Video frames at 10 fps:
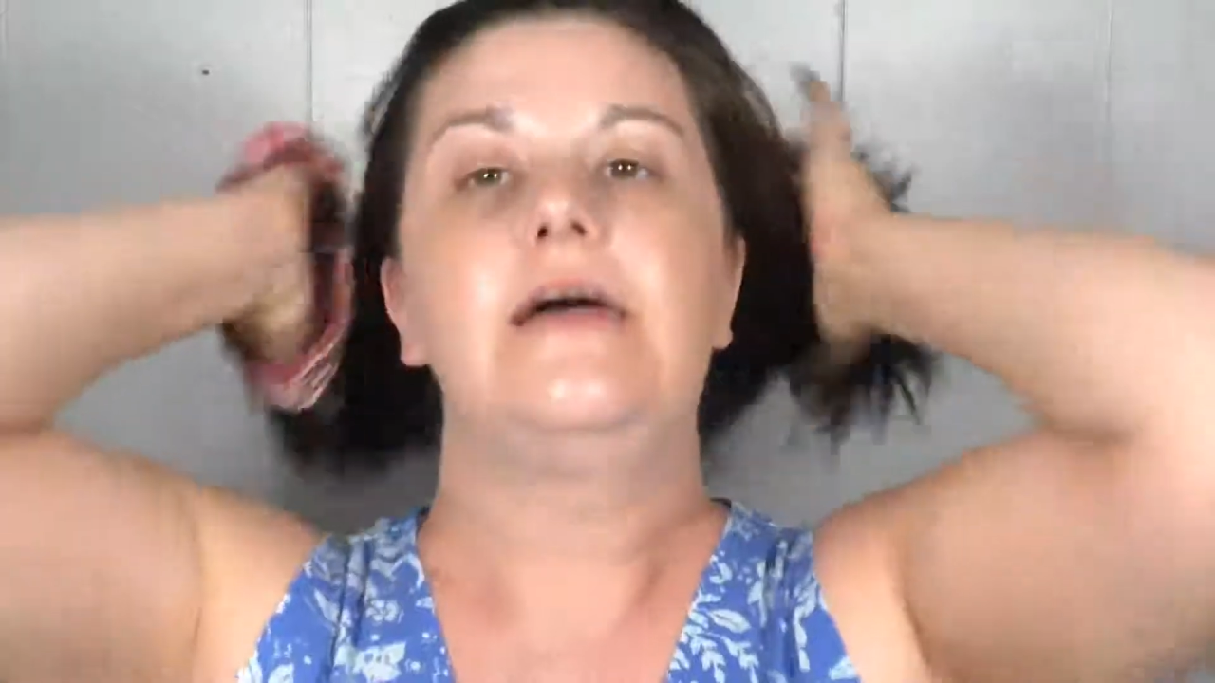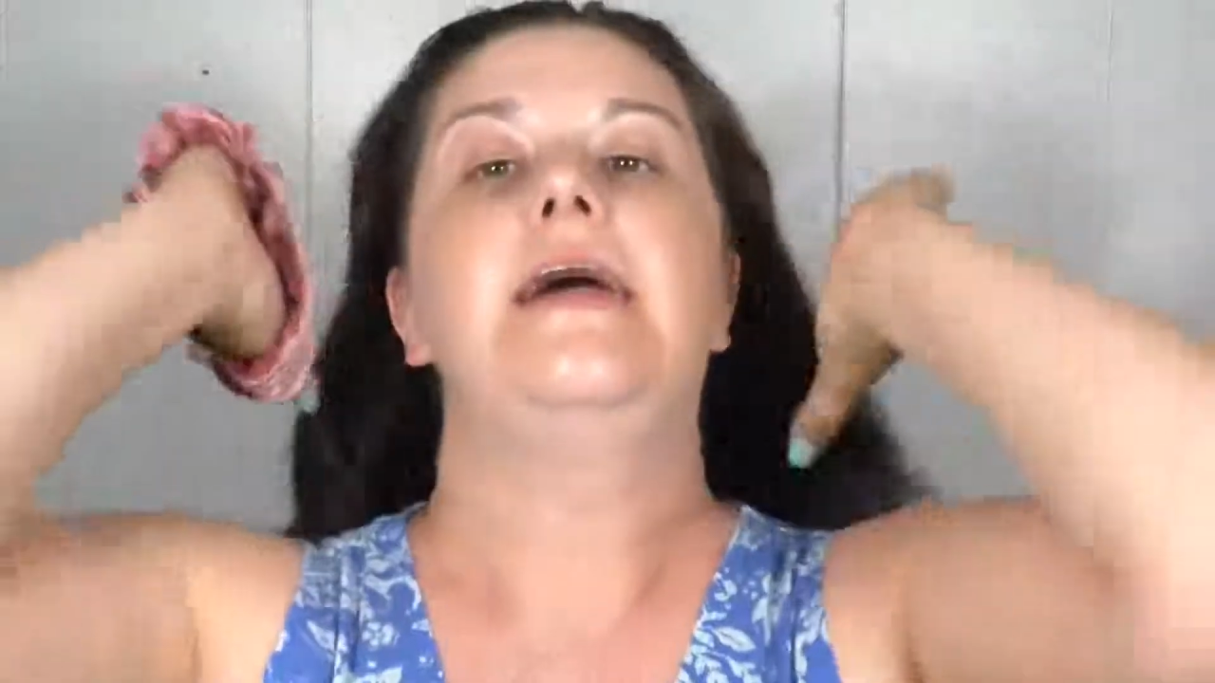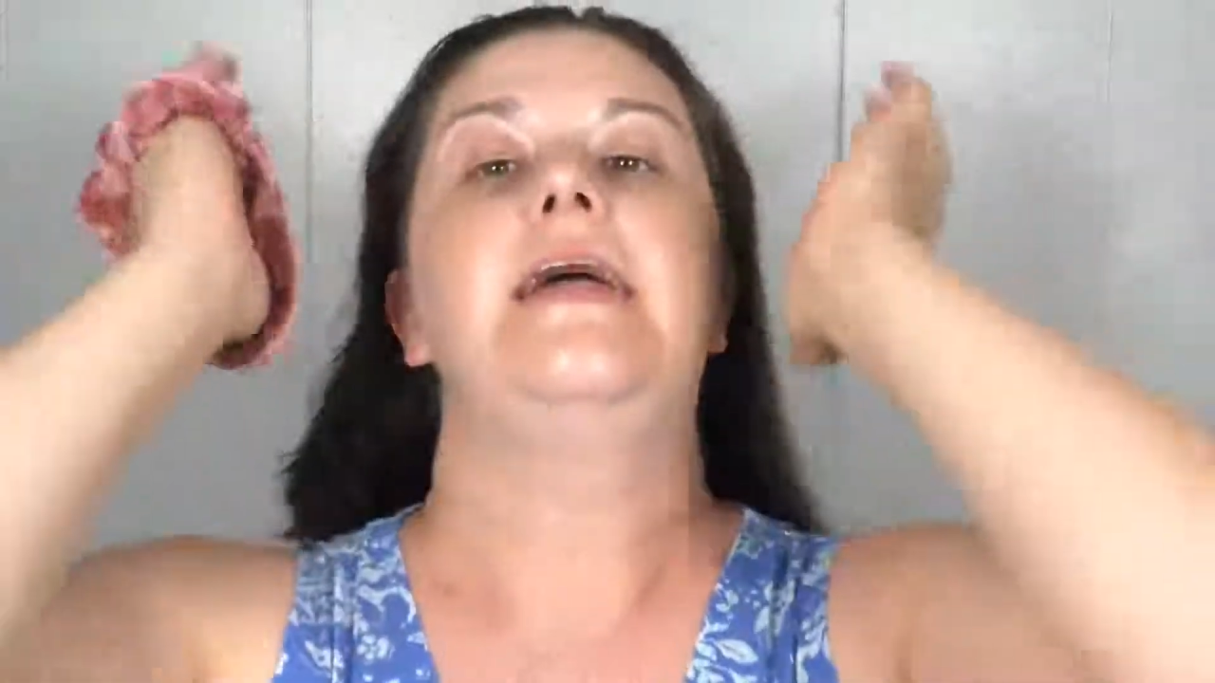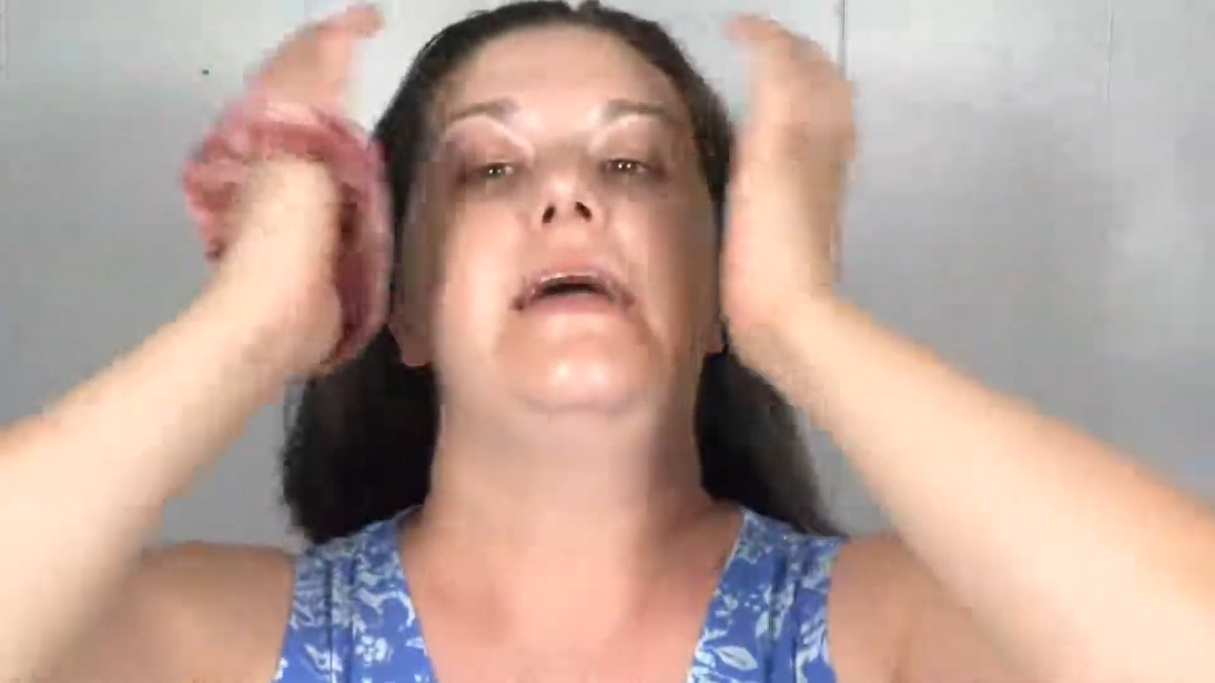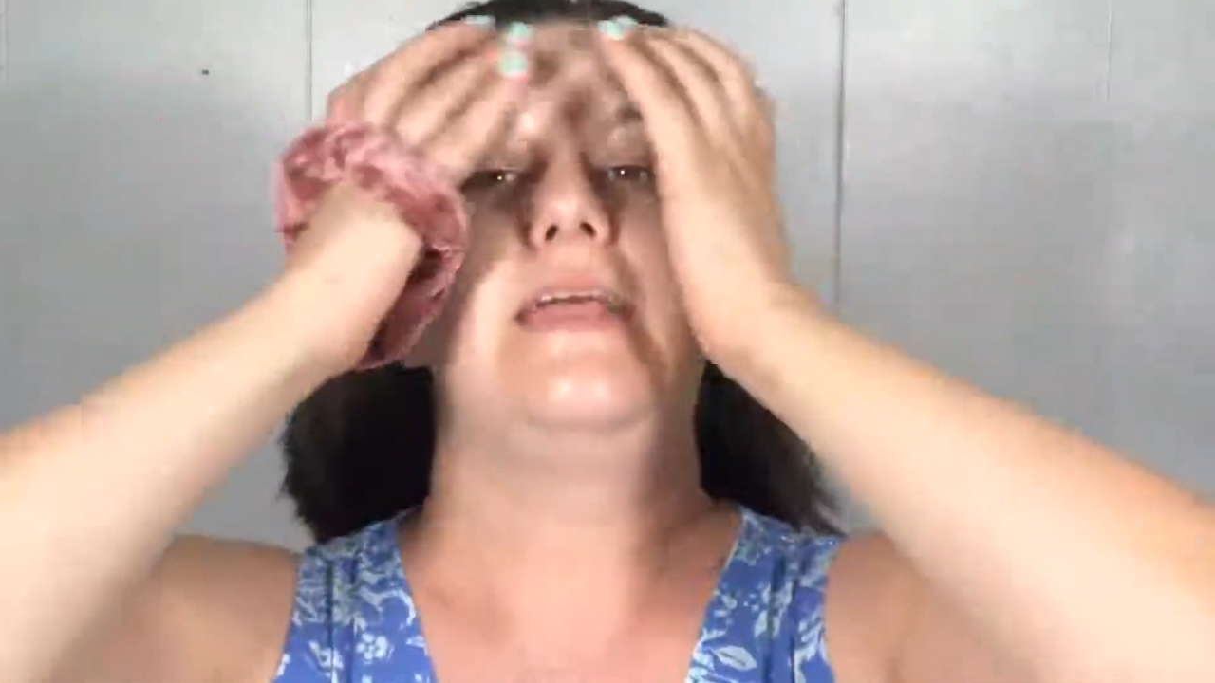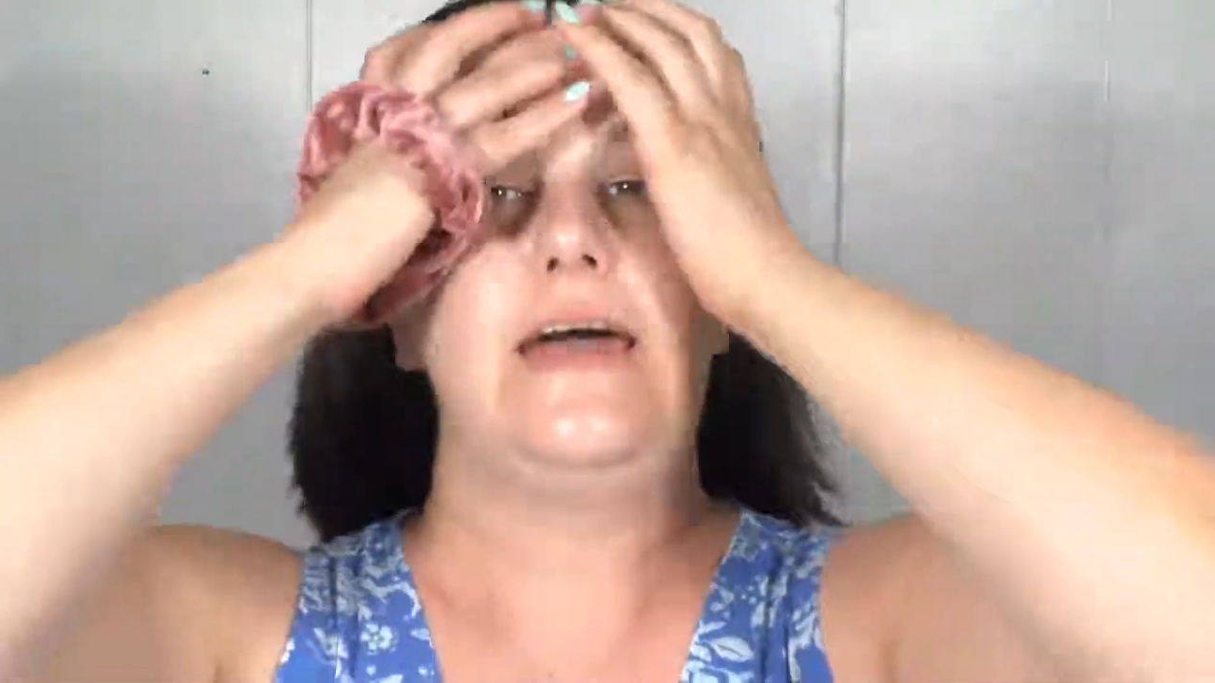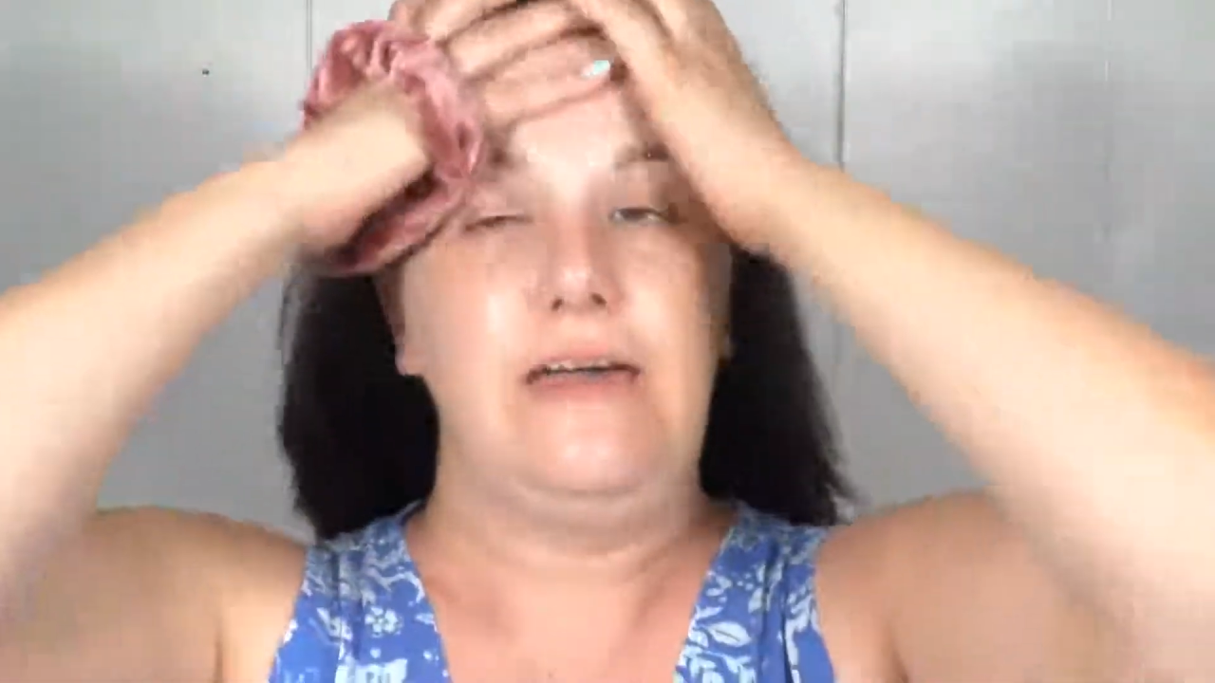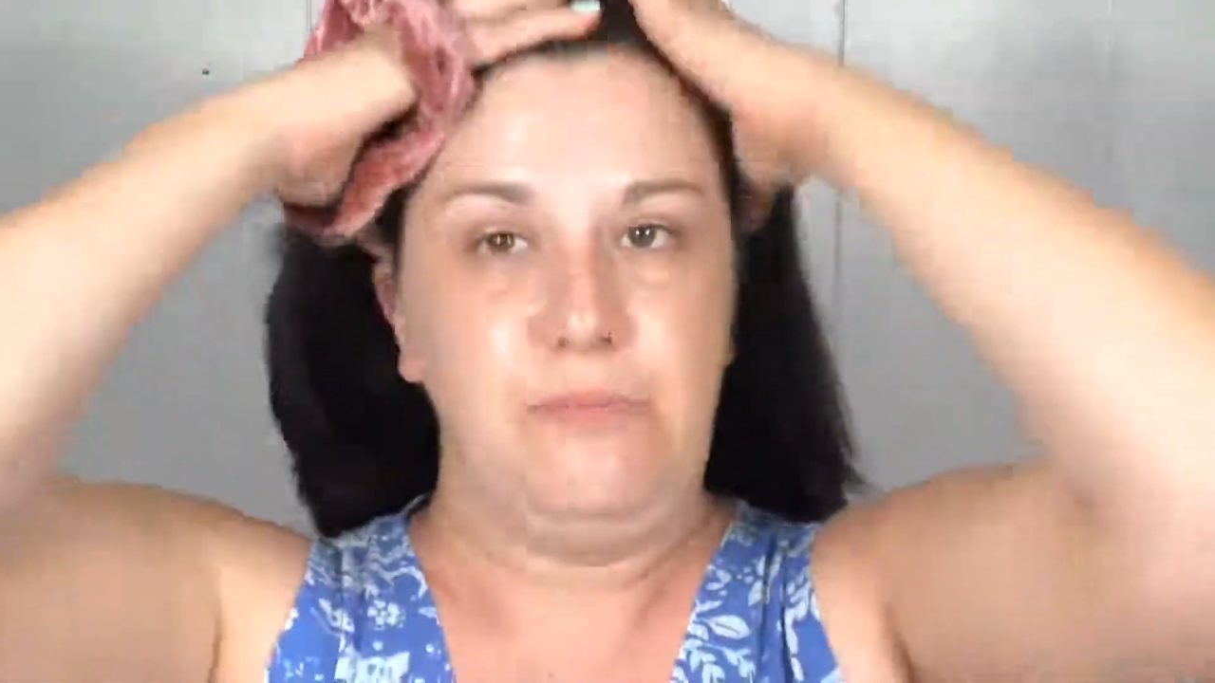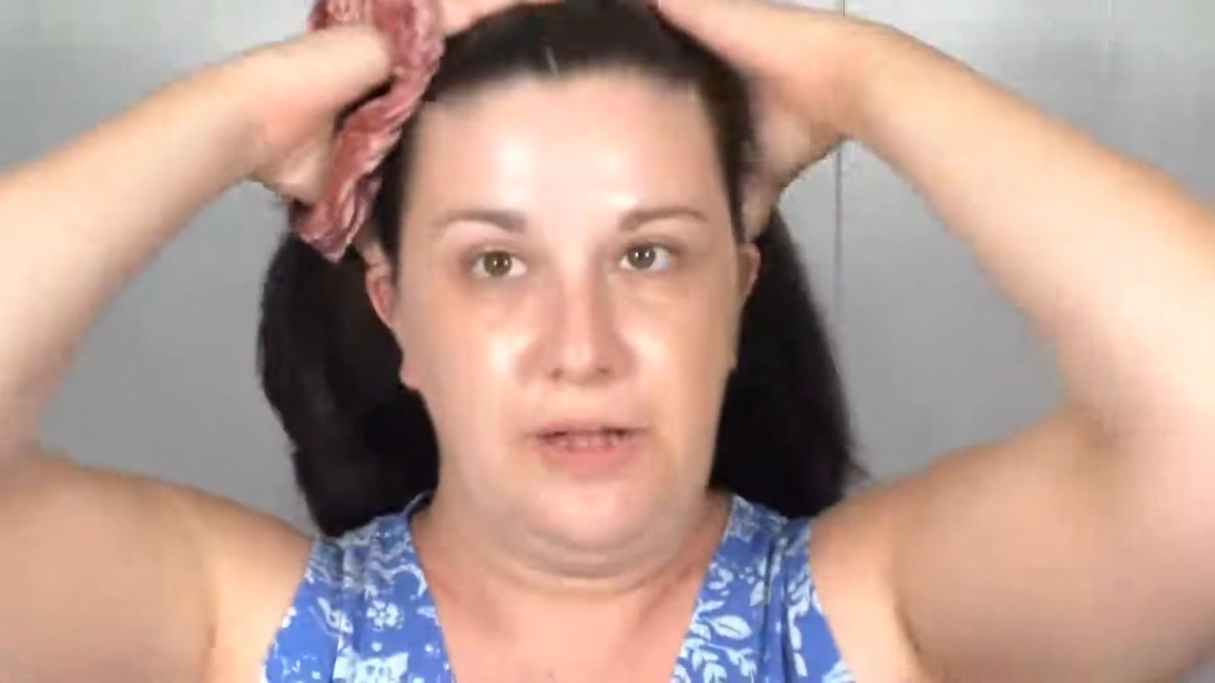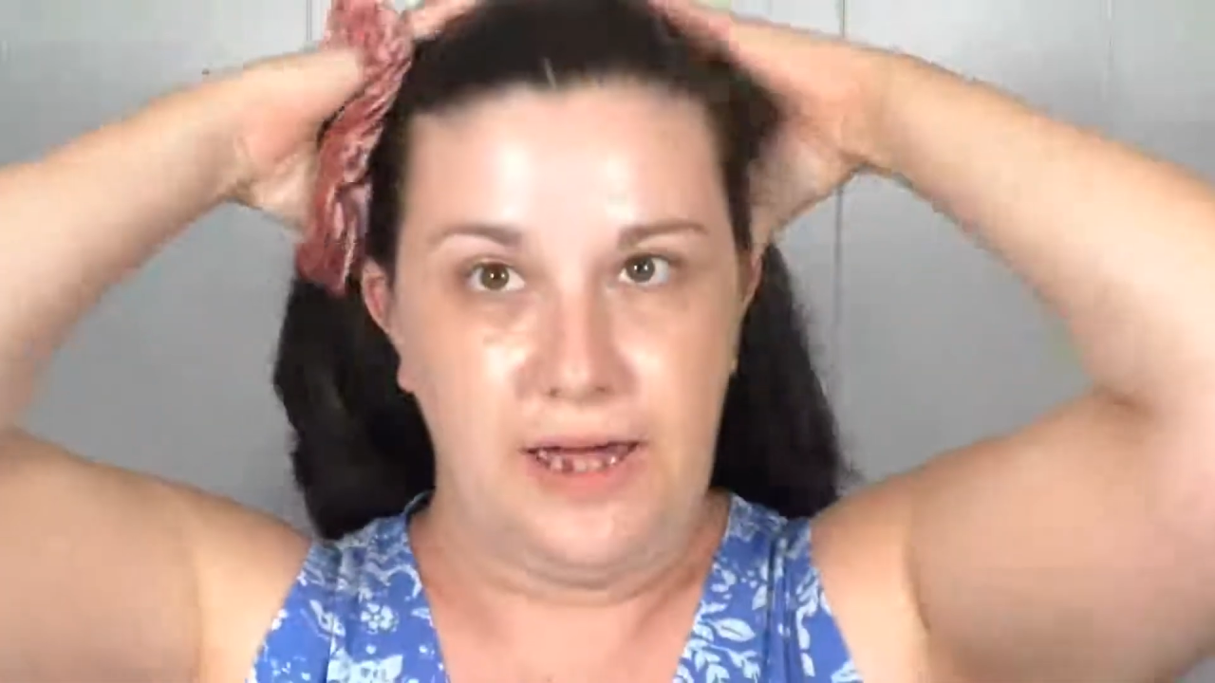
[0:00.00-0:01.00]
and I
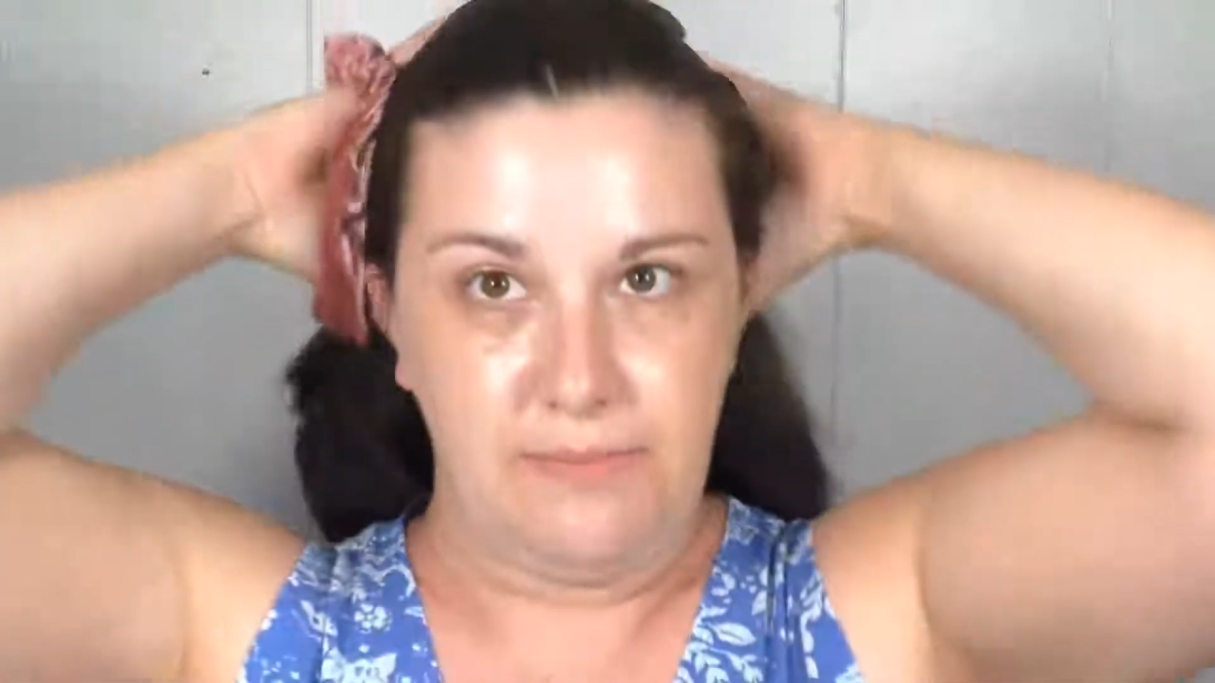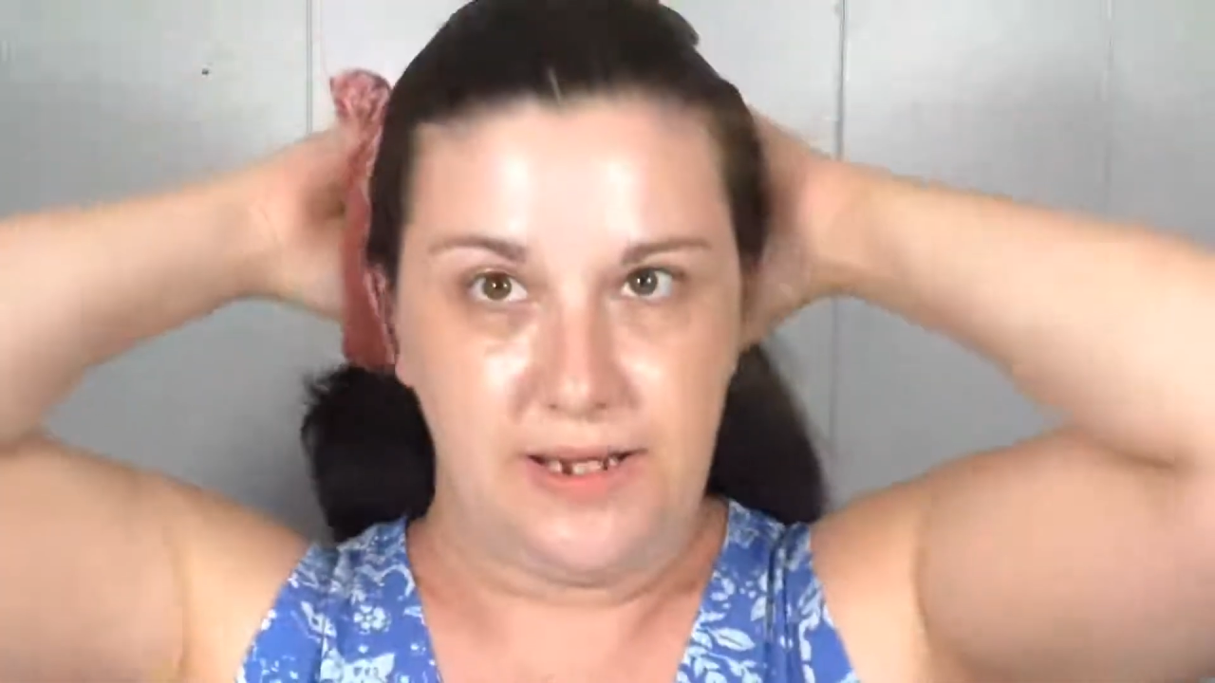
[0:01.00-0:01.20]
applied